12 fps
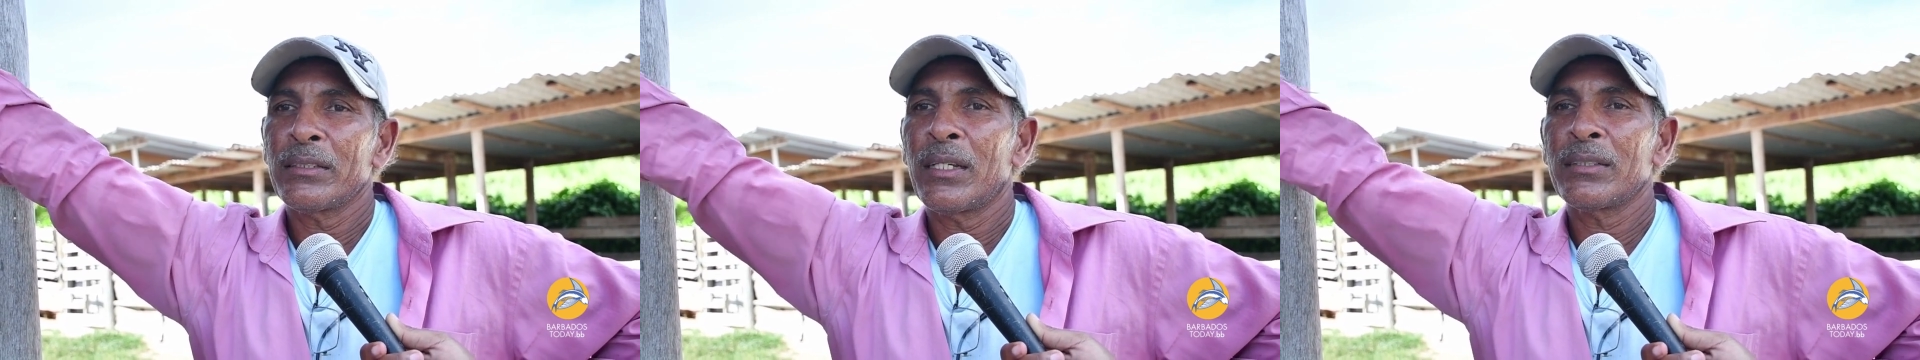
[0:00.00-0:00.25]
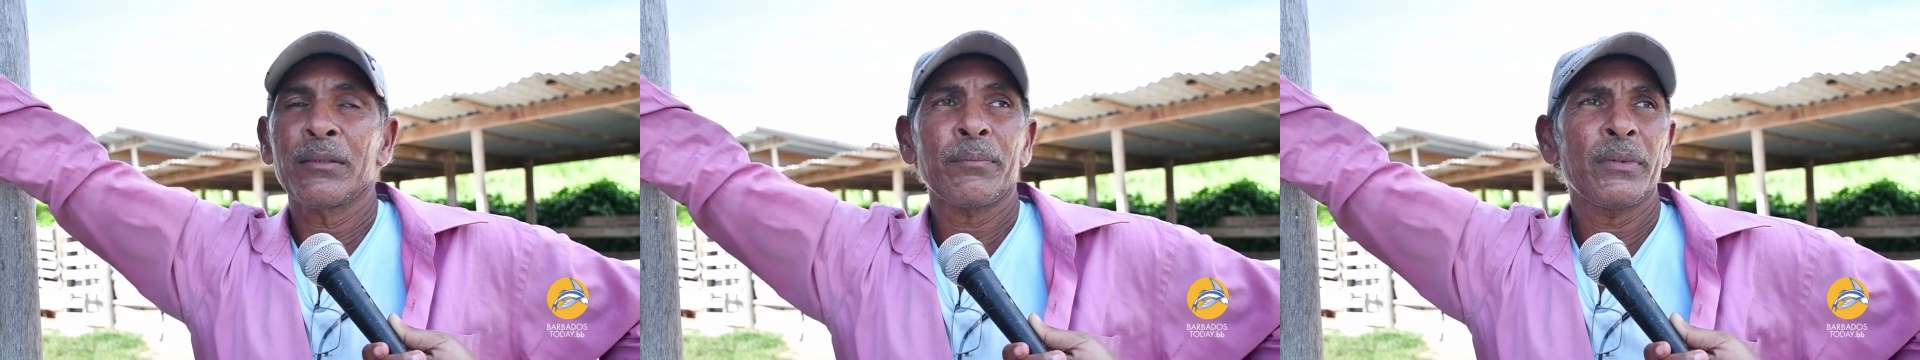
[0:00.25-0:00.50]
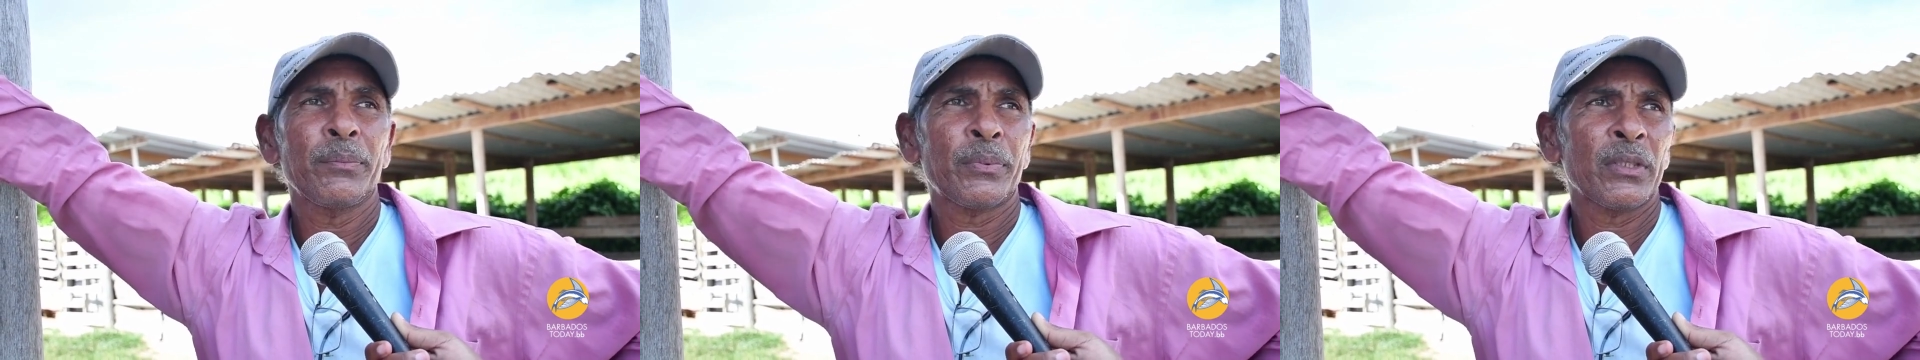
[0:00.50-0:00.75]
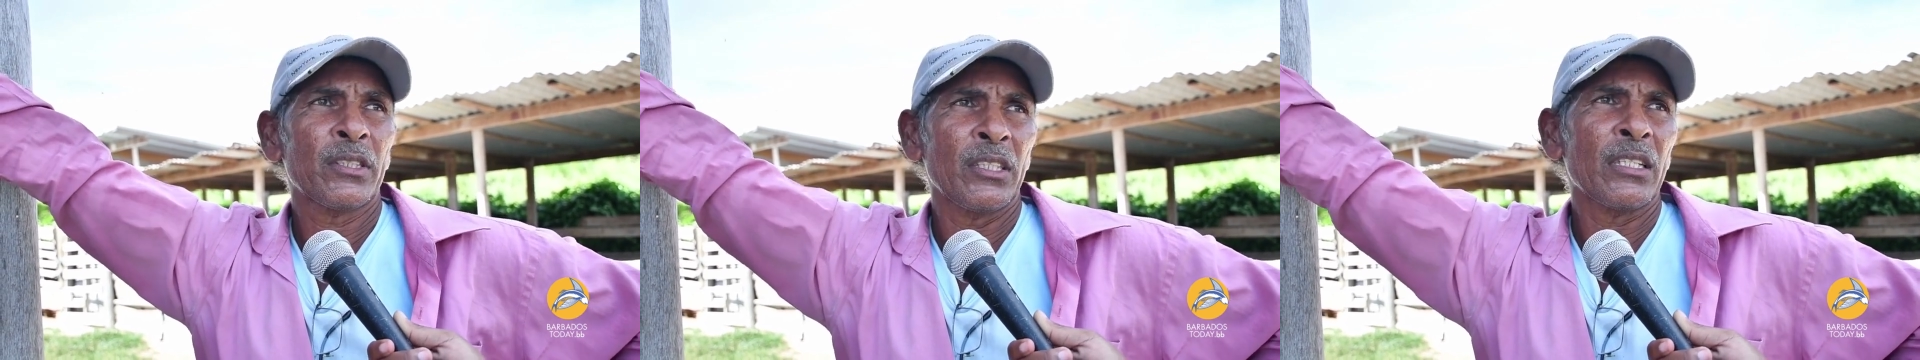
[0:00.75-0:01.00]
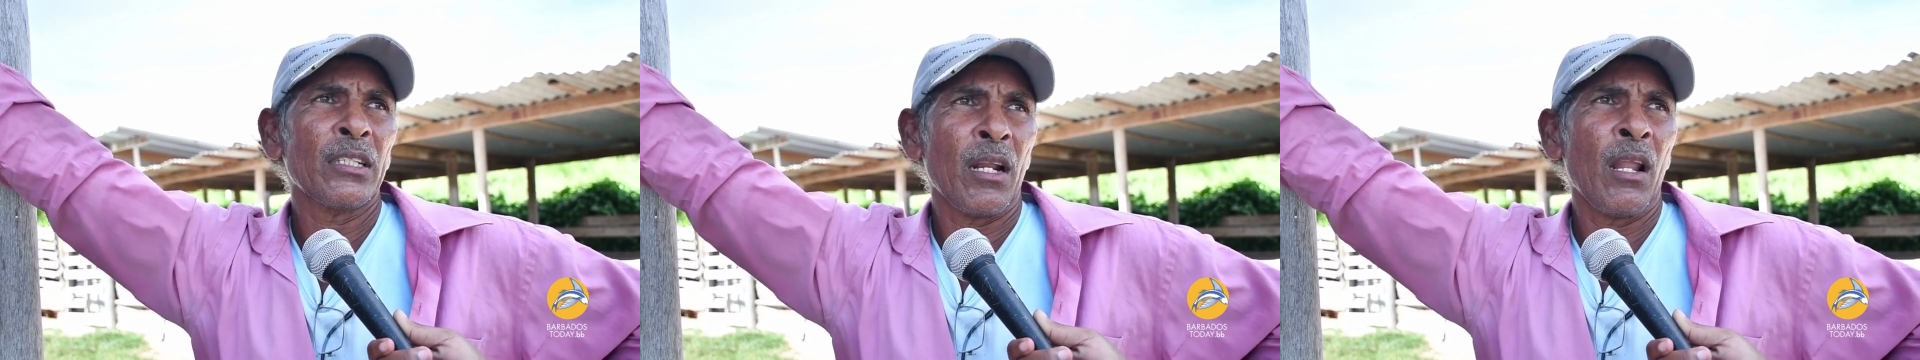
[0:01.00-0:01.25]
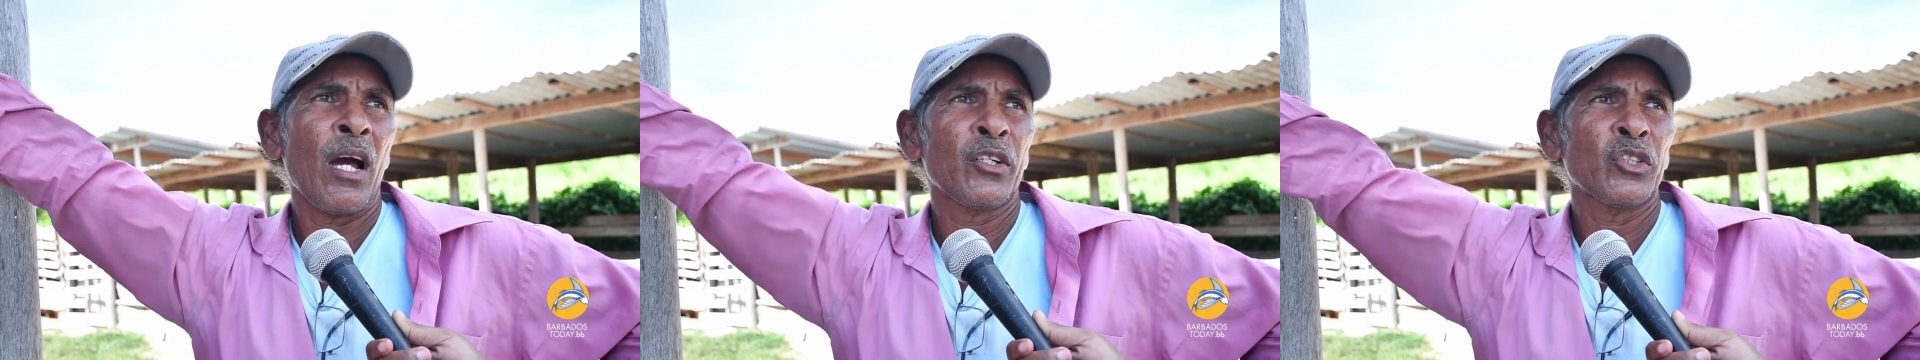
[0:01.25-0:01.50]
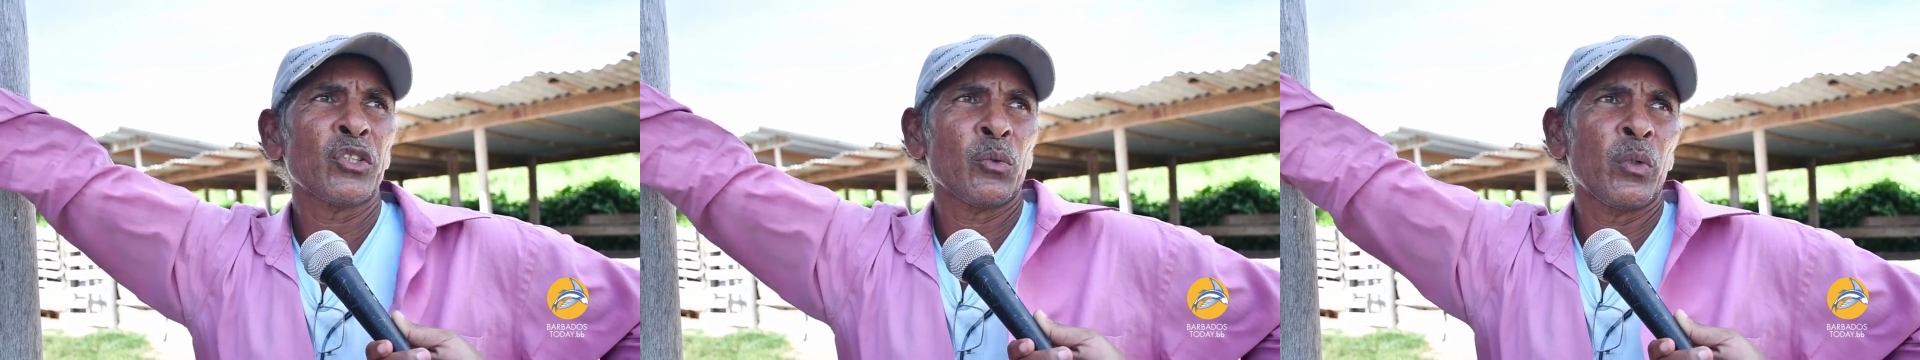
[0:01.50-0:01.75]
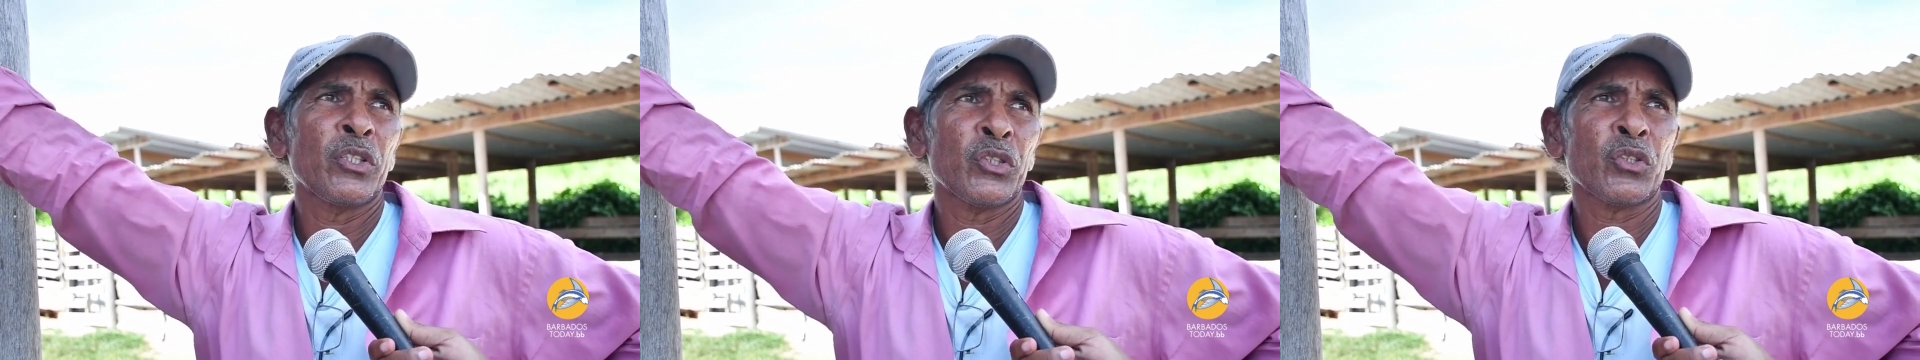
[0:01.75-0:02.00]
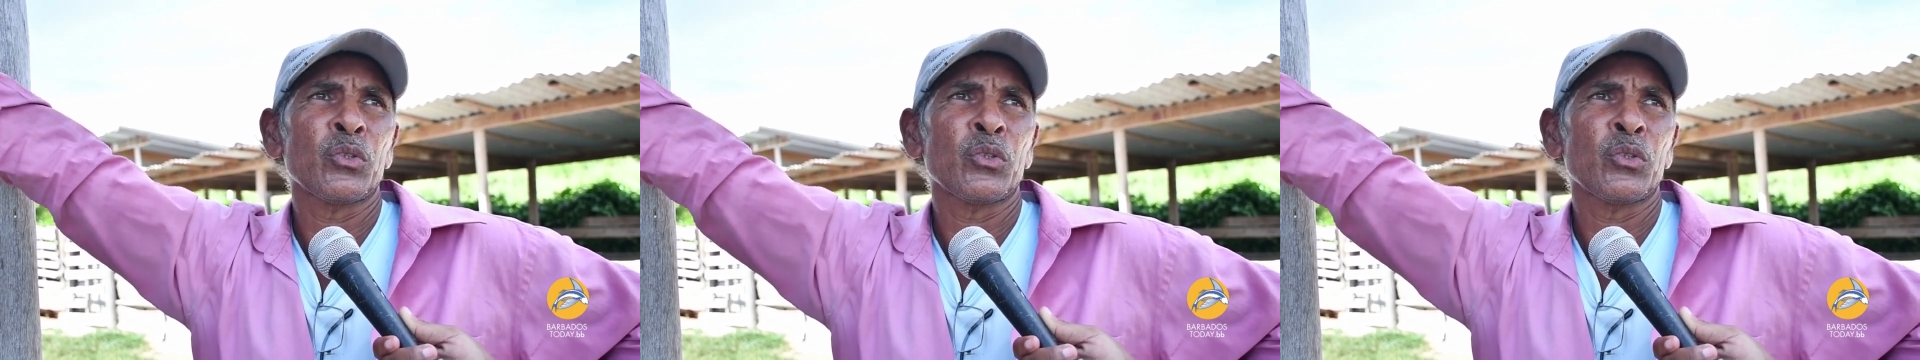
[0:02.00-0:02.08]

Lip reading: he proceeds as a law, you should, what you should